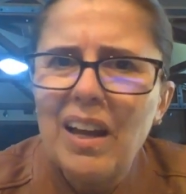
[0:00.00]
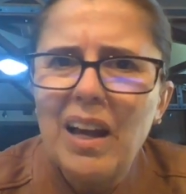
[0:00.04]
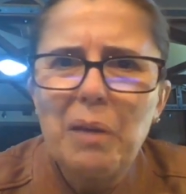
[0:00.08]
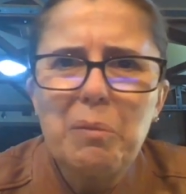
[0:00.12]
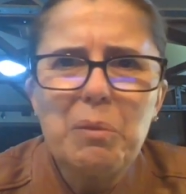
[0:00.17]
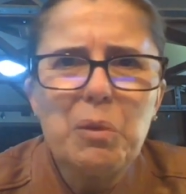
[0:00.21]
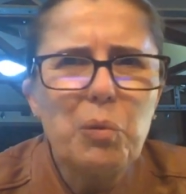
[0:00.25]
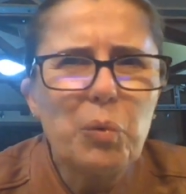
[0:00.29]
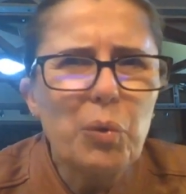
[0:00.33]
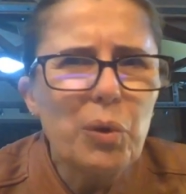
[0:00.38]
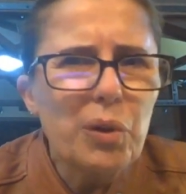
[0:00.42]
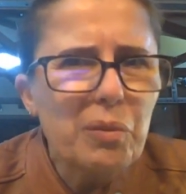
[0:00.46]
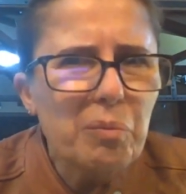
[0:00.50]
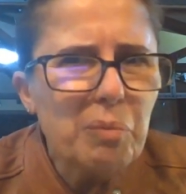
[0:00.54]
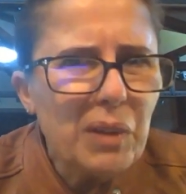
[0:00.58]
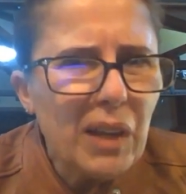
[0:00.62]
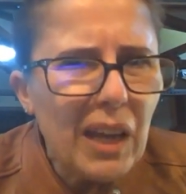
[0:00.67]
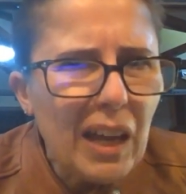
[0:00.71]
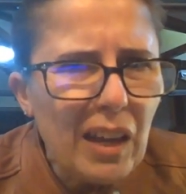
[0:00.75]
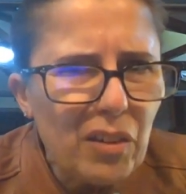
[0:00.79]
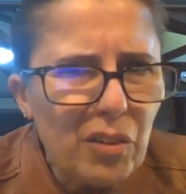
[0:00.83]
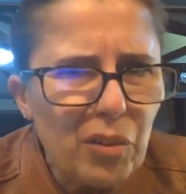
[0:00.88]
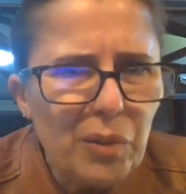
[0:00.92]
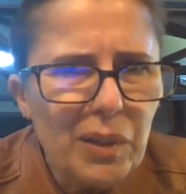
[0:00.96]
I mean, we're
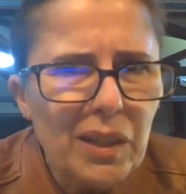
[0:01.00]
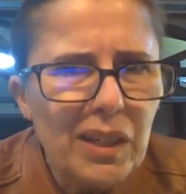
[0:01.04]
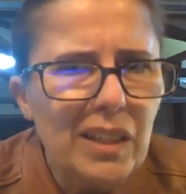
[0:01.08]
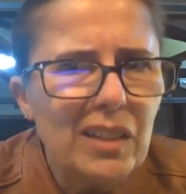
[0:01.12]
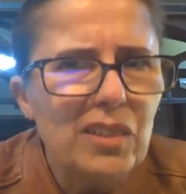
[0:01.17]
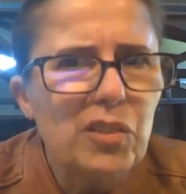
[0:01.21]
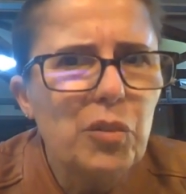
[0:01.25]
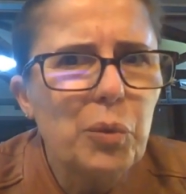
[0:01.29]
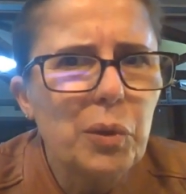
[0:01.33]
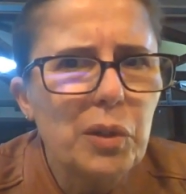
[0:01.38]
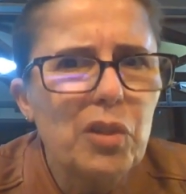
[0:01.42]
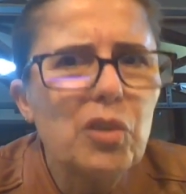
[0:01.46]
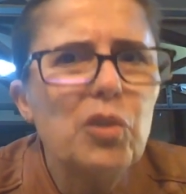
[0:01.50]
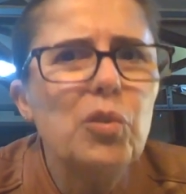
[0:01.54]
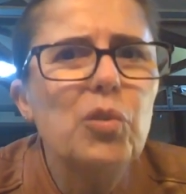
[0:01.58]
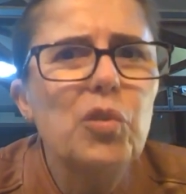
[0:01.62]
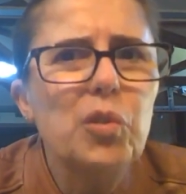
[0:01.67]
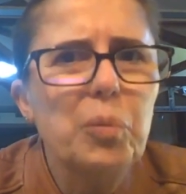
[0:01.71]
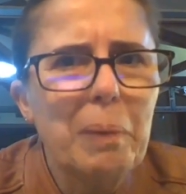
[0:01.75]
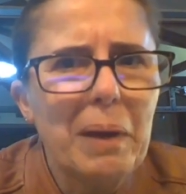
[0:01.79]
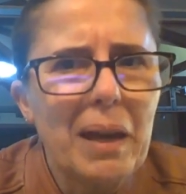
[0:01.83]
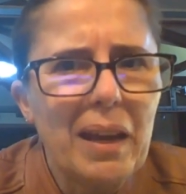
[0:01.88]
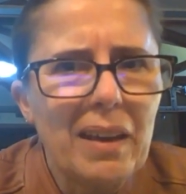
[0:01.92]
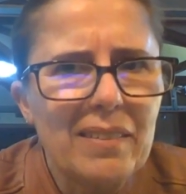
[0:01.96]
entering into a new
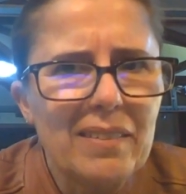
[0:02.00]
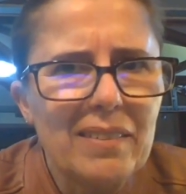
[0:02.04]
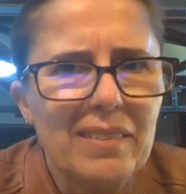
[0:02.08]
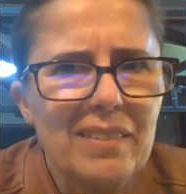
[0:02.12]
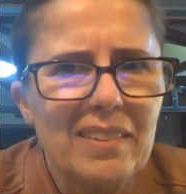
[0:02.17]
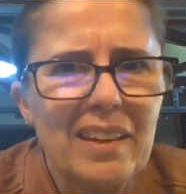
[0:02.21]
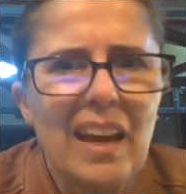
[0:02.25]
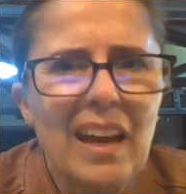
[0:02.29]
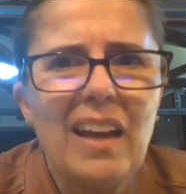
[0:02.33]
space,